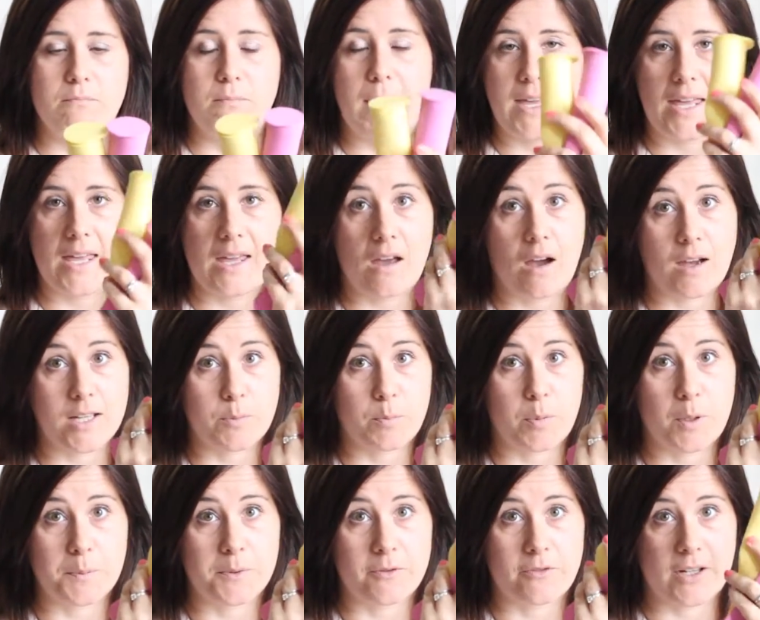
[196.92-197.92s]
making ice
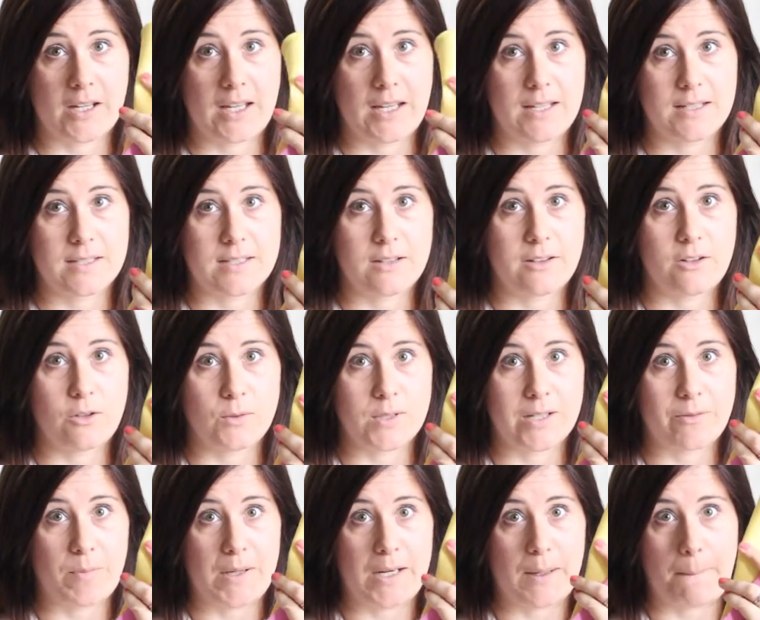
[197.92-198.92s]
pops for kids, and
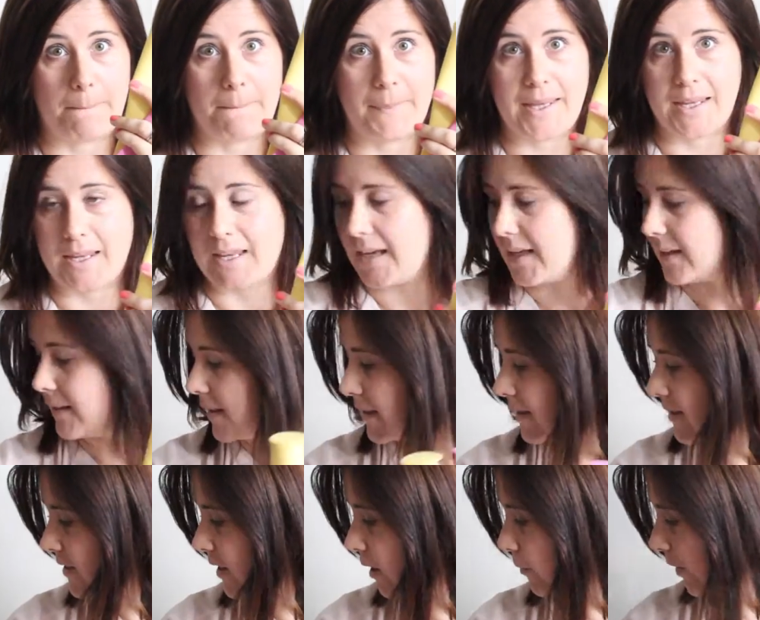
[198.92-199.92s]
those have been a big hit
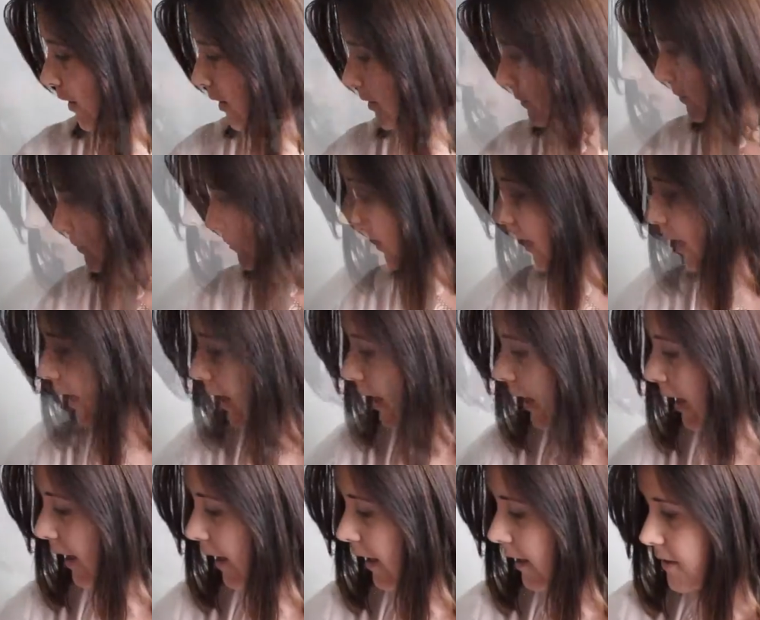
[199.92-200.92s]
this summer.
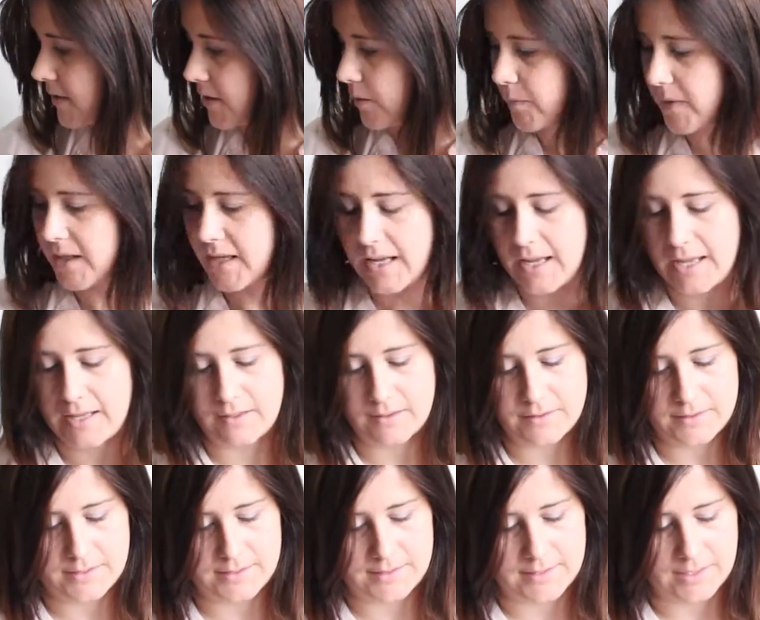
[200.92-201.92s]
Something
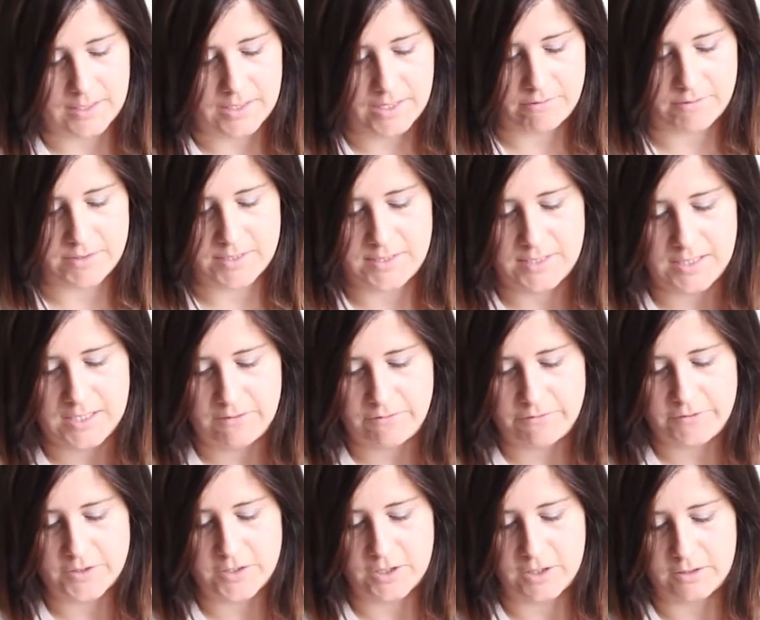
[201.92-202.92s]
else that I
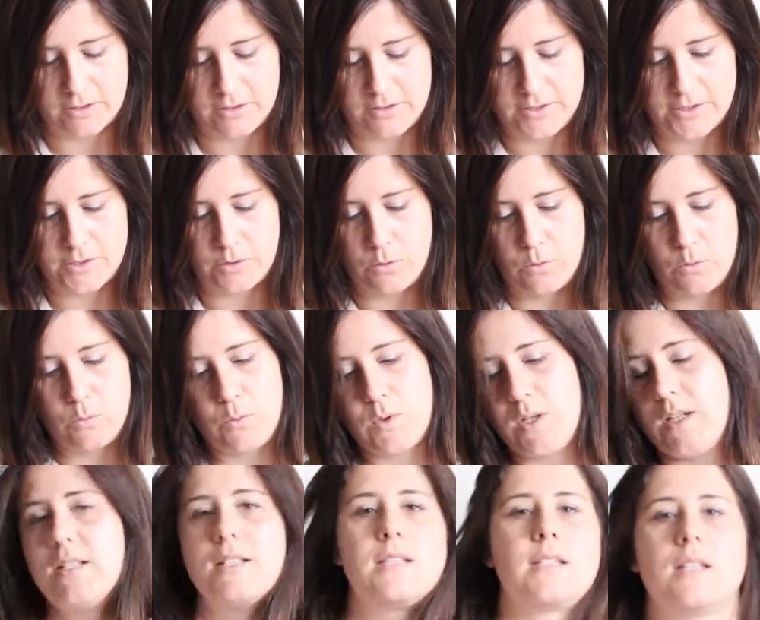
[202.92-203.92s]
received for toddlers
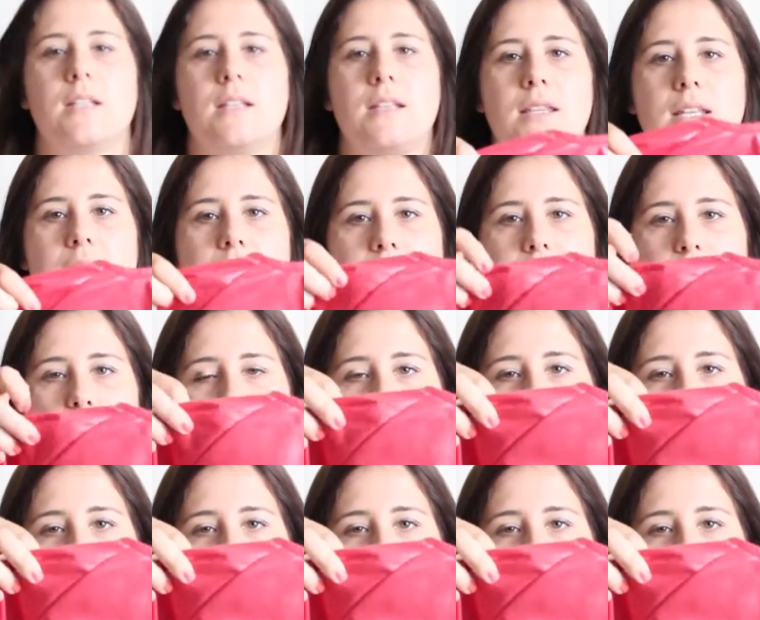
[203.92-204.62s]
was this